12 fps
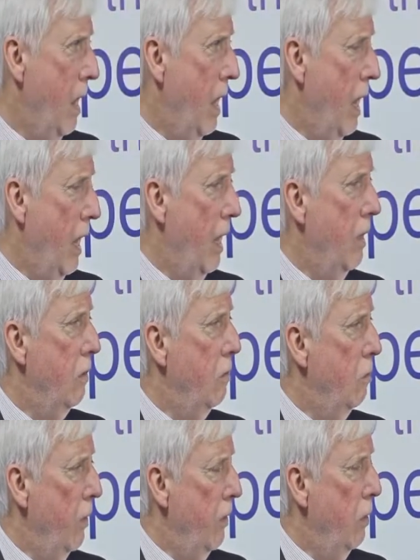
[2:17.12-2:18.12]
and
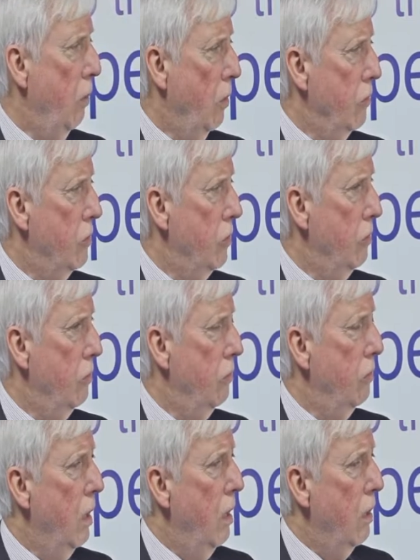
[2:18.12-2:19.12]
whether you want
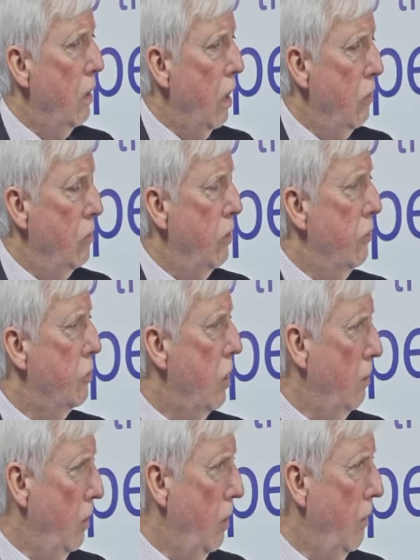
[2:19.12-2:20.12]
to go to the
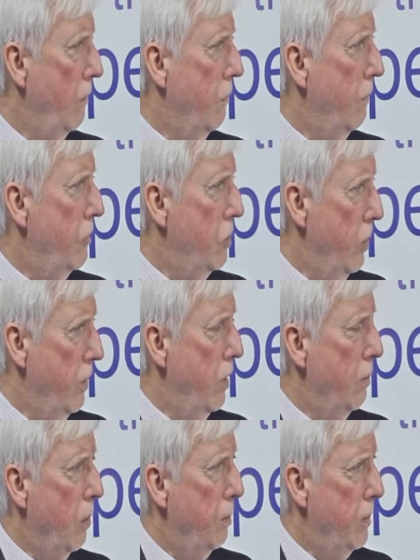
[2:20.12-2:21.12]
trouble of turning
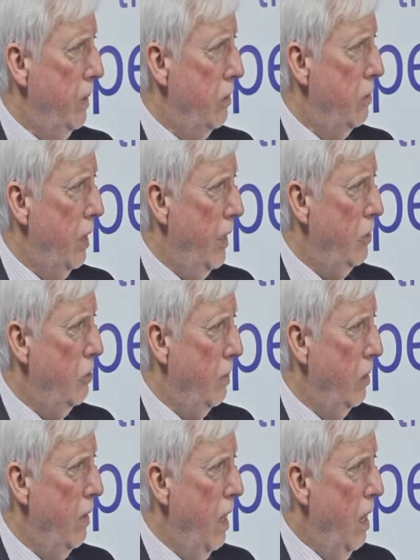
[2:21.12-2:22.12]
your property into an
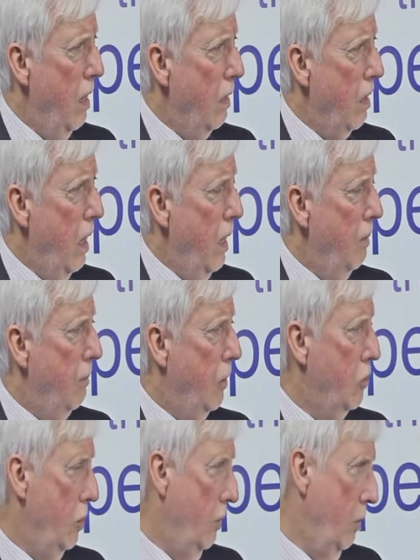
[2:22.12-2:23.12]
HMO,
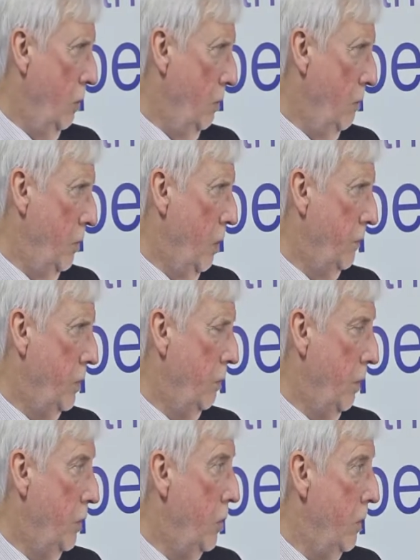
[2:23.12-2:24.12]
because you obviously
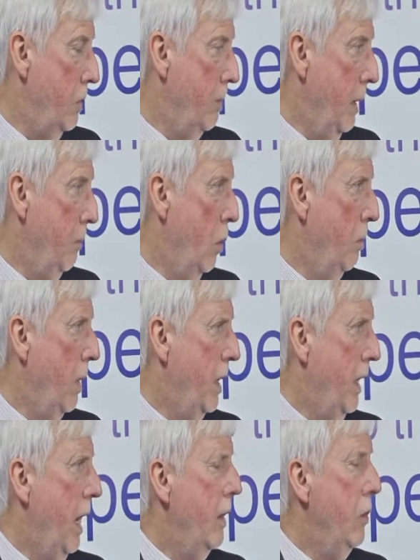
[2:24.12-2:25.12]
want to do it to make more
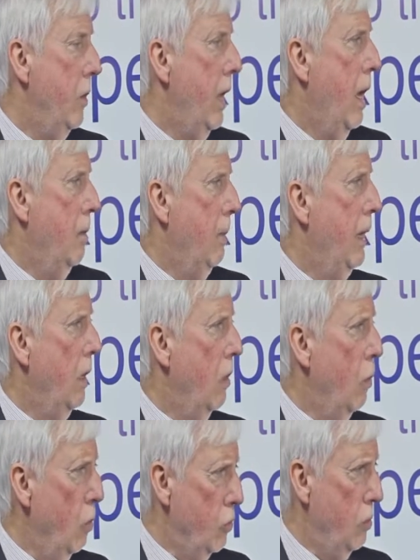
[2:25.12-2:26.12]
money, and you can make
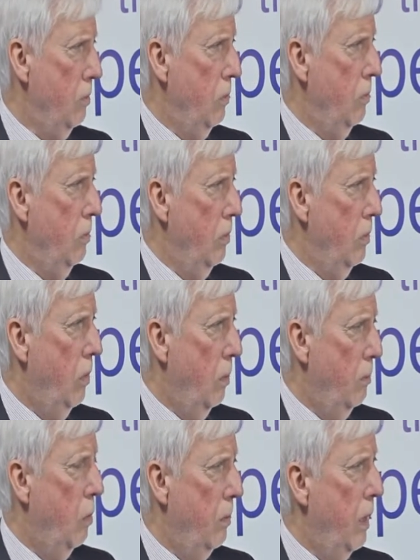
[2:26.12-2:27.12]
an awesome
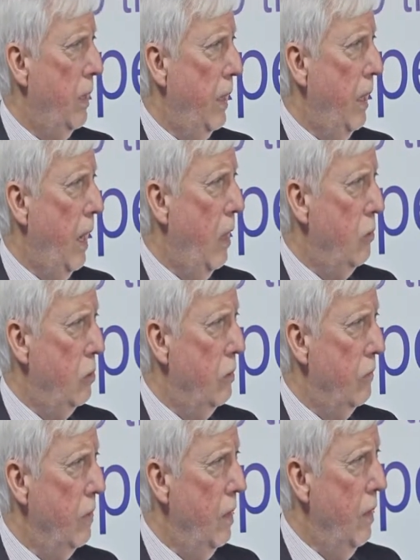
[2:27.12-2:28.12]
lot more money out of